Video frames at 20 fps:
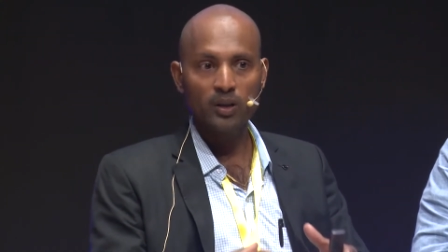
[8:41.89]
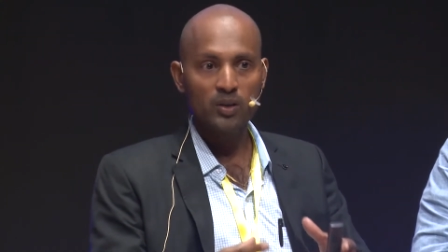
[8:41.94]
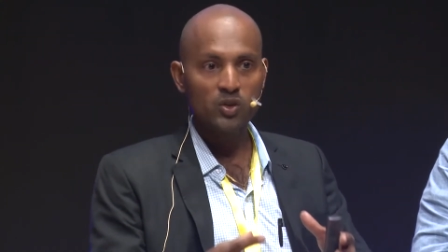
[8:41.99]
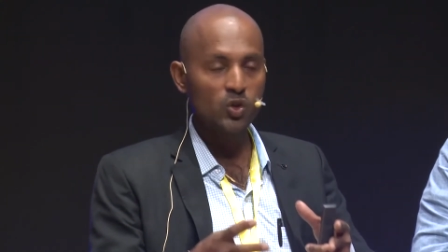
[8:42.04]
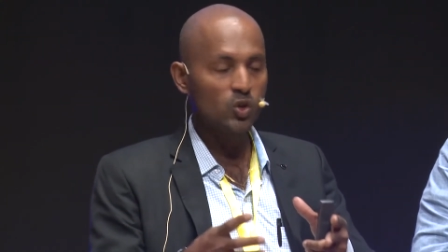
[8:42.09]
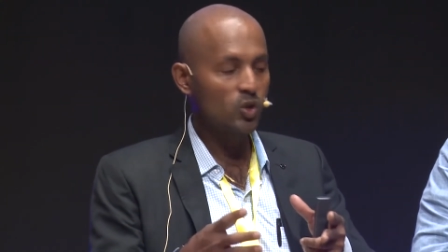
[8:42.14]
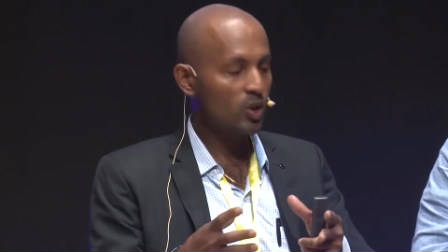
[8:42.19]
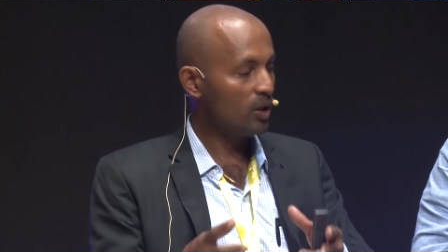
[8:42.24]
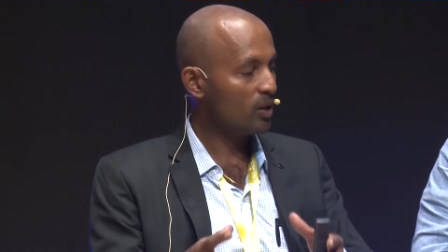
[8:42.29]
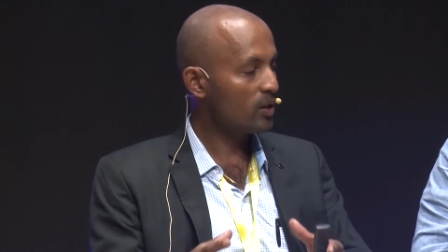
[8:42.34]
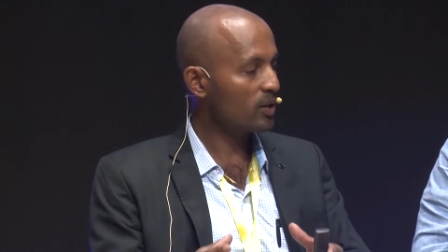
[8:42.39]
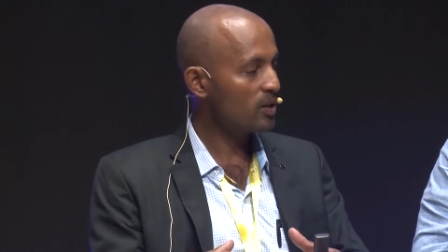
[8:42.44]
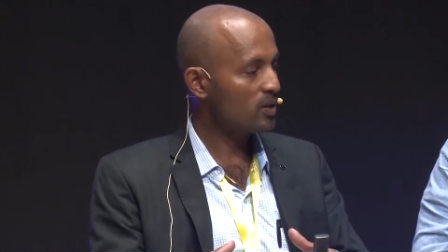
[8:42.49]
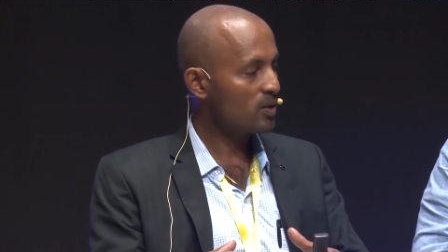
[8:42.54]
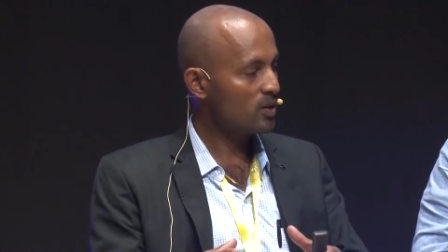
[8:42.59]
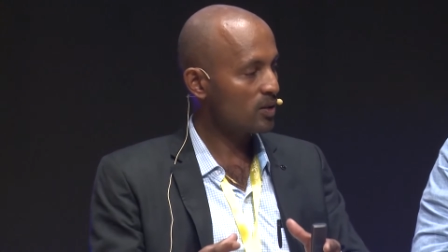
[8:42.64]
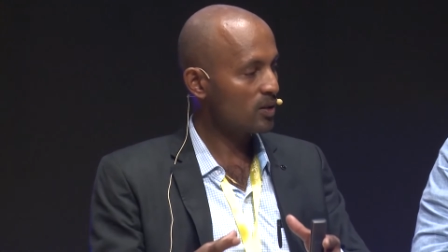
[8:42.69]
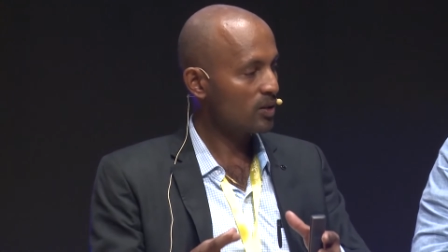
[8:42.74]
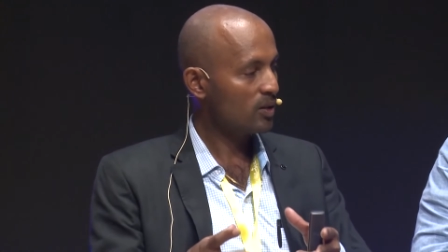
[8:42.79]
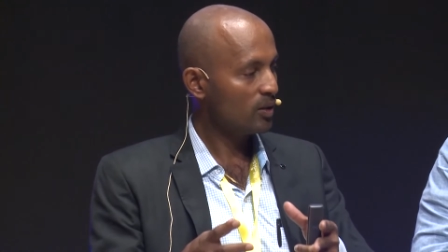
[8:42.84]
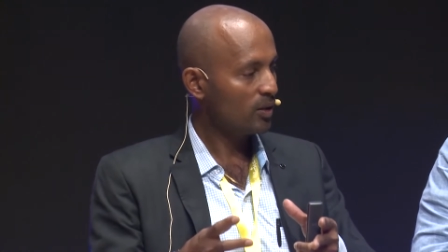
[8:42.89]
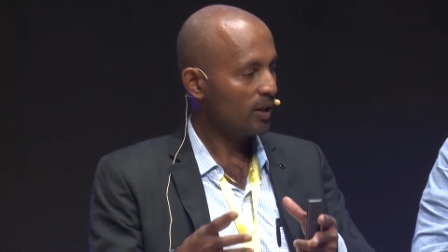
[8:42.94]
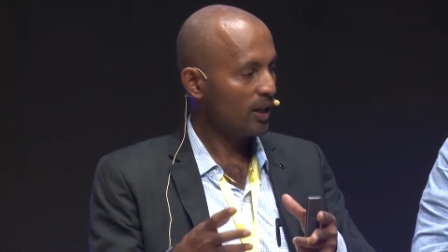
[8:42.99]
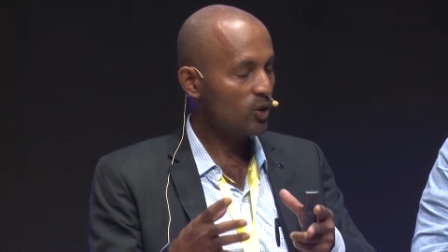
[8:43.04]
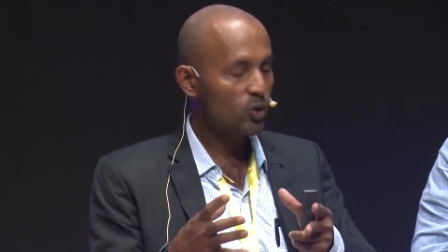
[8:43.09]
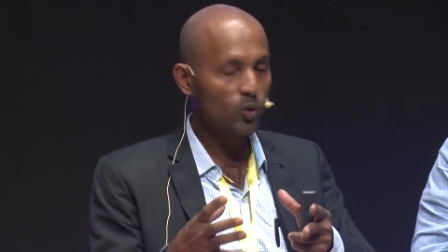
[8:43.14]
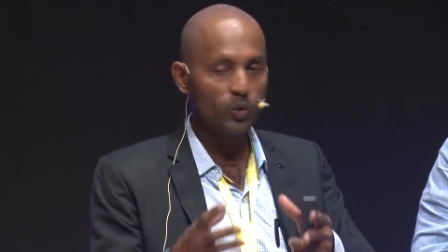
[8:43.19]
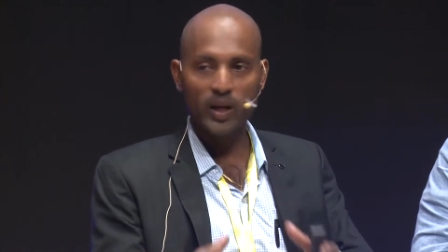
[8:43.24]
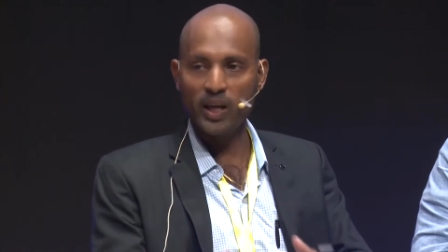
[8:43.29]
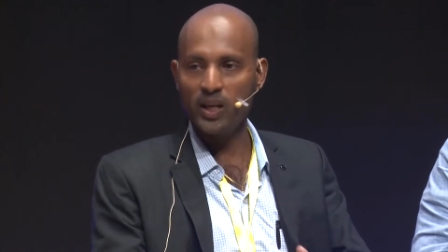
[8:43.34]
children's
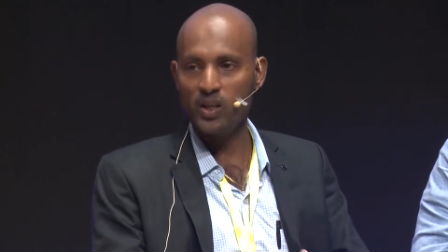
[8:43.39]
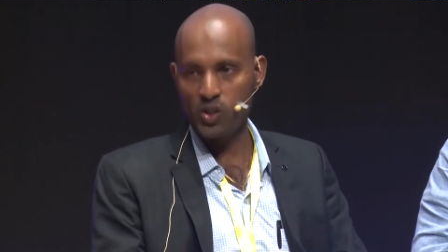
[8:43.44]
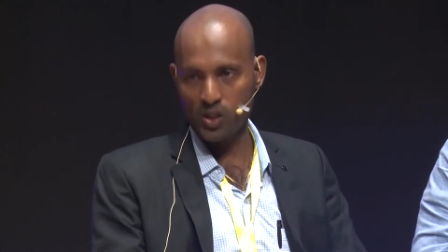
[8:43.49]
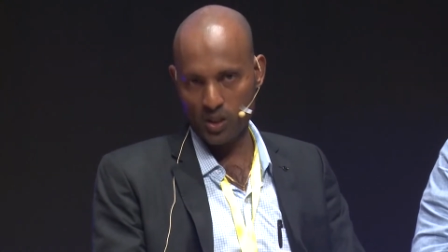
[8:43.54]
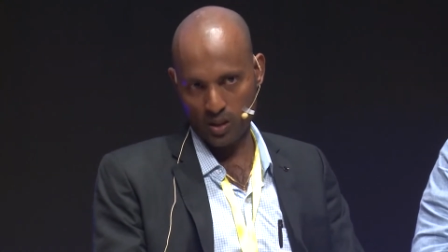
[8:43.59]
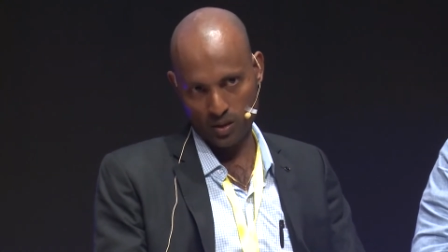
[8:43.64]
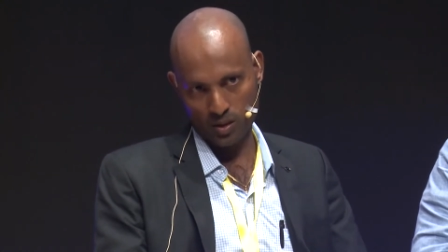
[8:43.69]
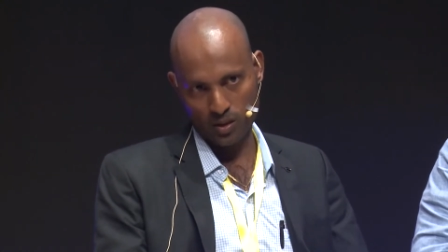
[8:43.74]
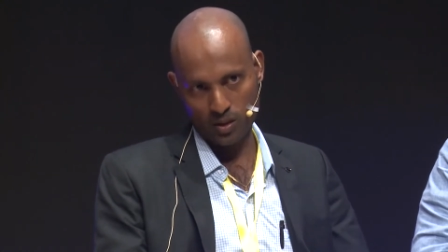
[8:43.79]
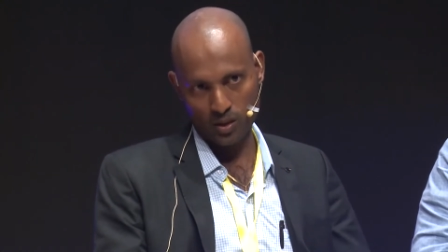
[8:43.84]
education,